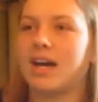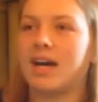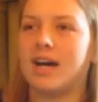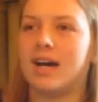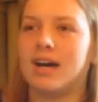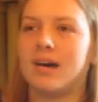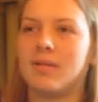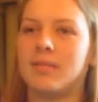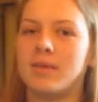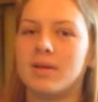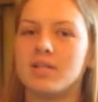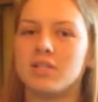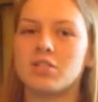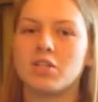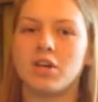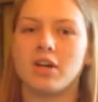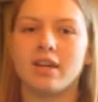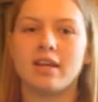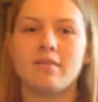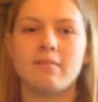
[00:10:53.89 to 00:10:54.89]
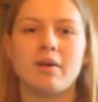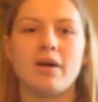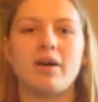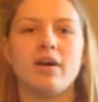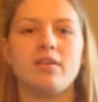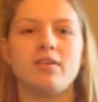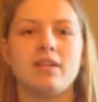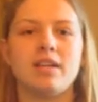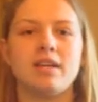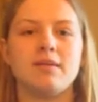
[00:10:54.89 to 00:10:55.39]
um, it's talking
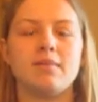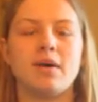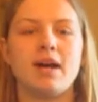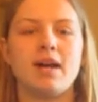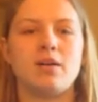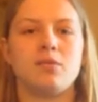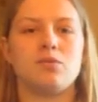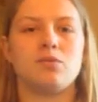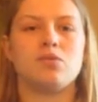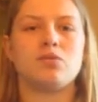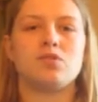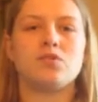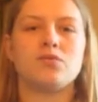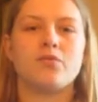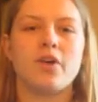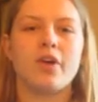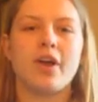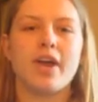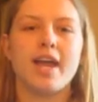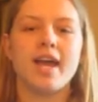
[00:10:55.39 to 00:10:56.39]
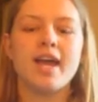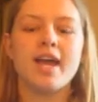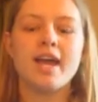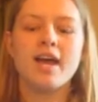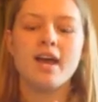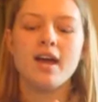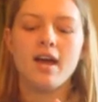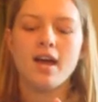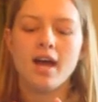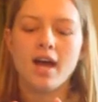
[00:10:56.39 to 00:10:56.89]
about how Nehemiah was just very
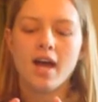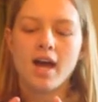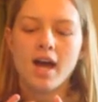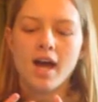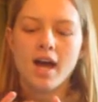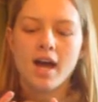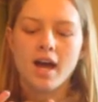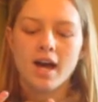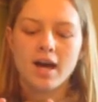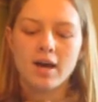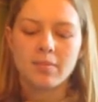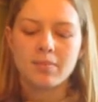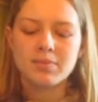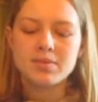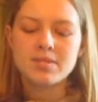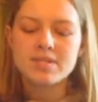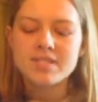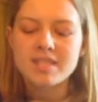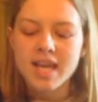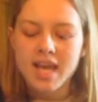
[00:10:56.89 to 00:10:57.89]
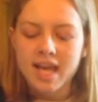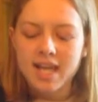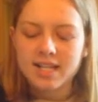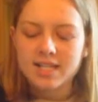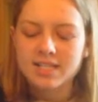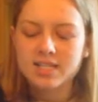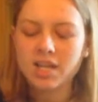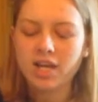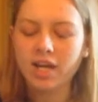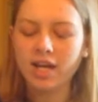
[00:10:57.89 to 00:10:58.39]

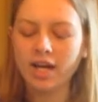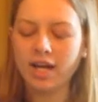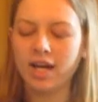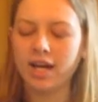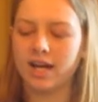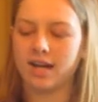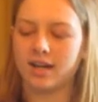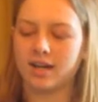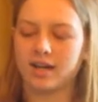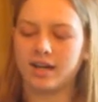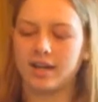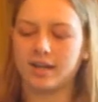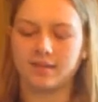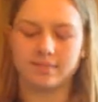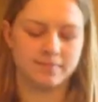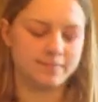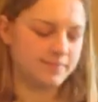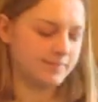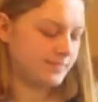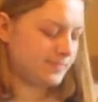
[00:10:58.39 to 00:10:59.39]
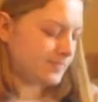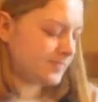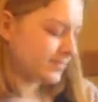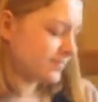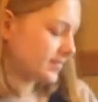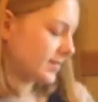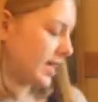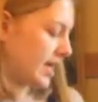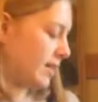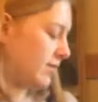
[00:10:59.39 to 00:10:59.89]
upset. Um,
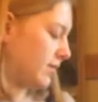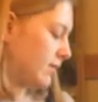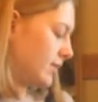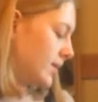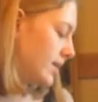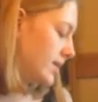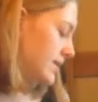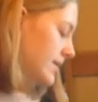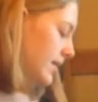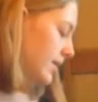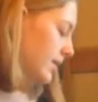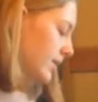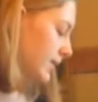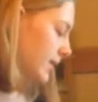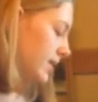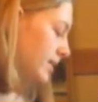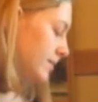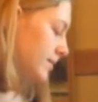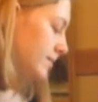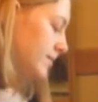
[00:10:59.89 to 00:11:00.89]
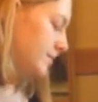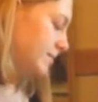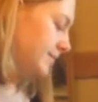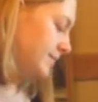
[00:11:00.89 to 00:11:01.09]
I have it written down here